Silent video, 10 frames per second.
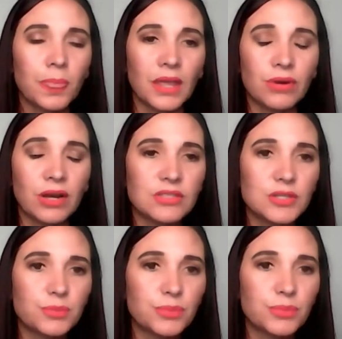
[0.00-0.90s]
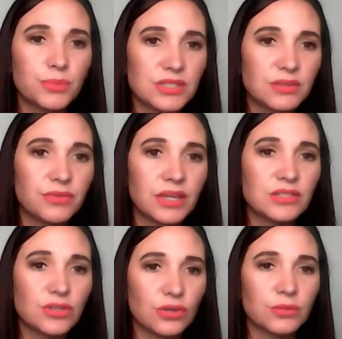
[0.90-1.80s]
around specific
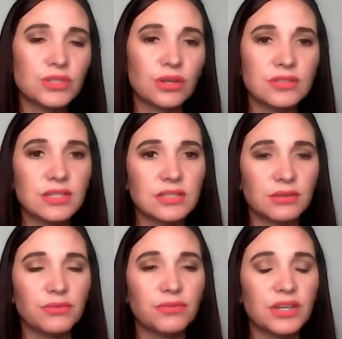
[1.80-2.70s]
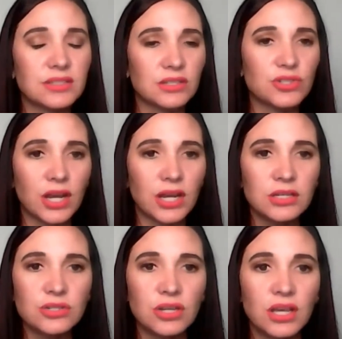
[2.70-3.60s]
circumstances and fears and
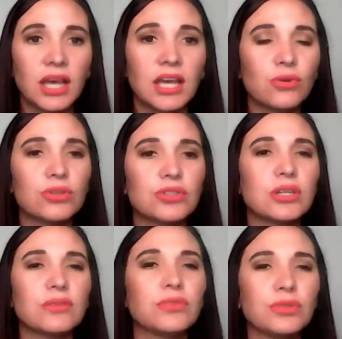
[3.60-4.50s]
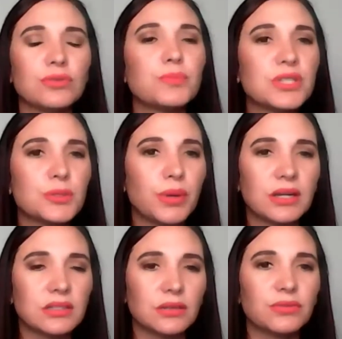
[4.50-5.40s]
change in order to give you new
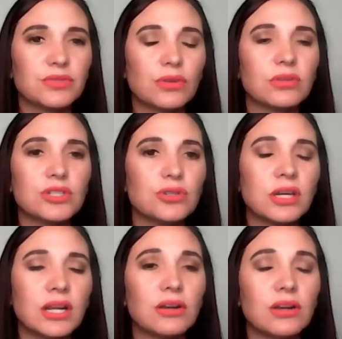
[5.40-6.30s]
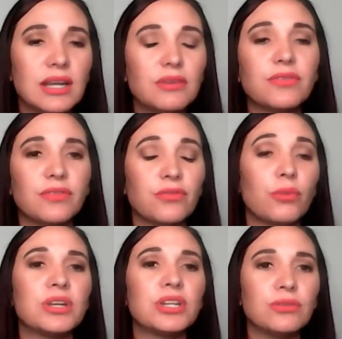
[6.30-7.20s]
perspective so that you can live from
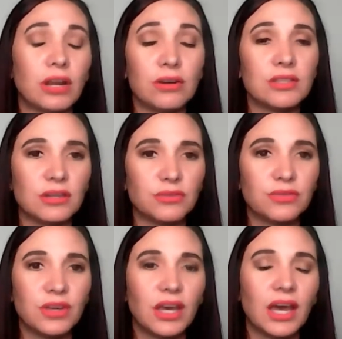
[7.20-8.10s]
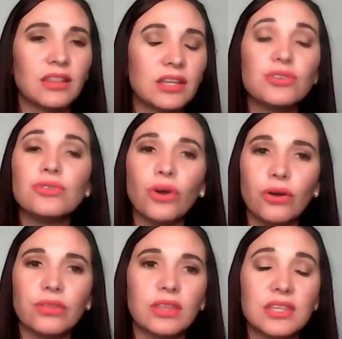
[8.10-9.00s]
a new narrative. And then you know
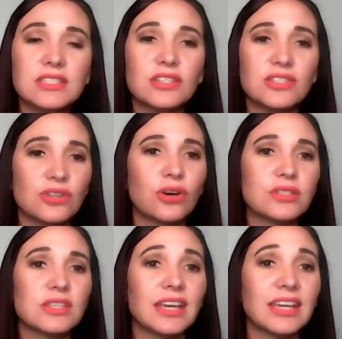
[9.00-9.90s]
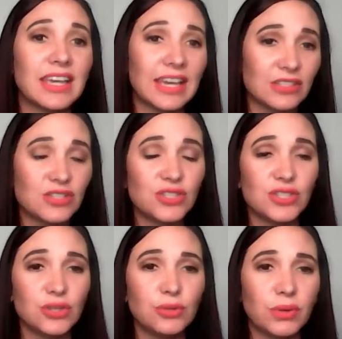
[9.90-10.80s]
that this is not against
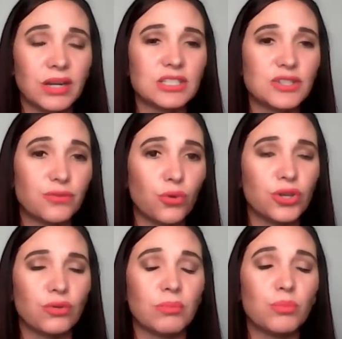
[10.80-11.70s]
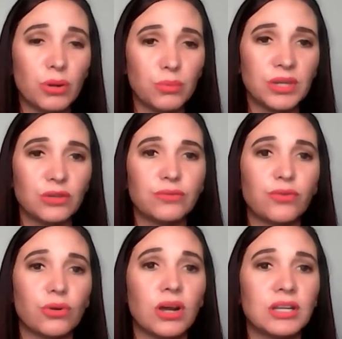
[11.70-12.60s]
you, but it's for you and prepping you
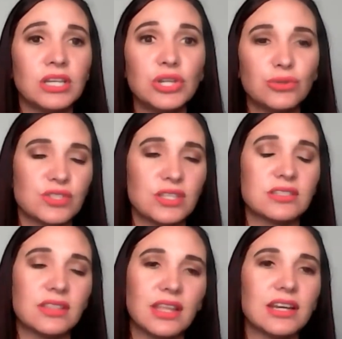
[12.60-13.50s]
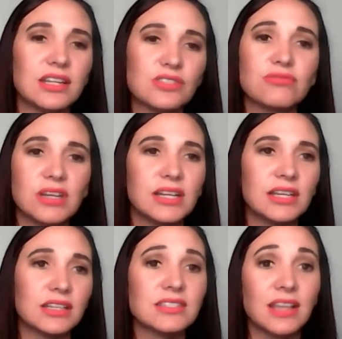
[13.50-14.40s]
for a new season that is really
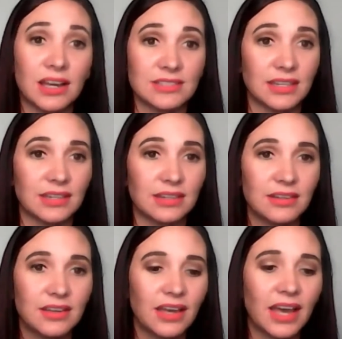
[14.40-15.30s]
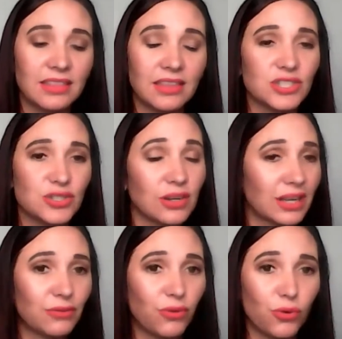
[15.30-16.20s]
exciting and that you're looking
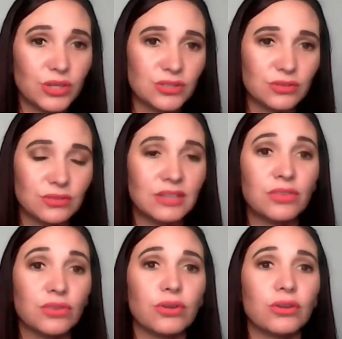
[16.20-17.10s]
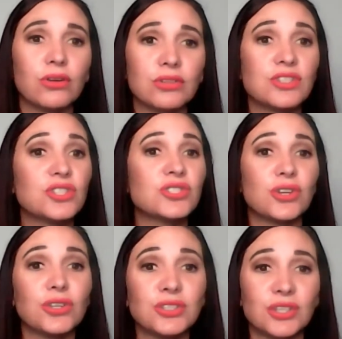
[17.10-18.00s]
forward to, even though you're not
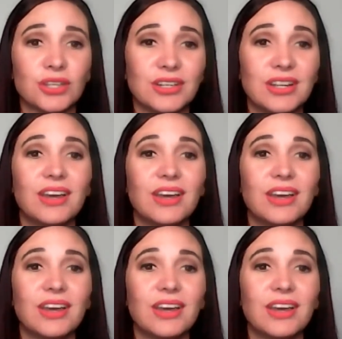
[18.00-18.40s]
certain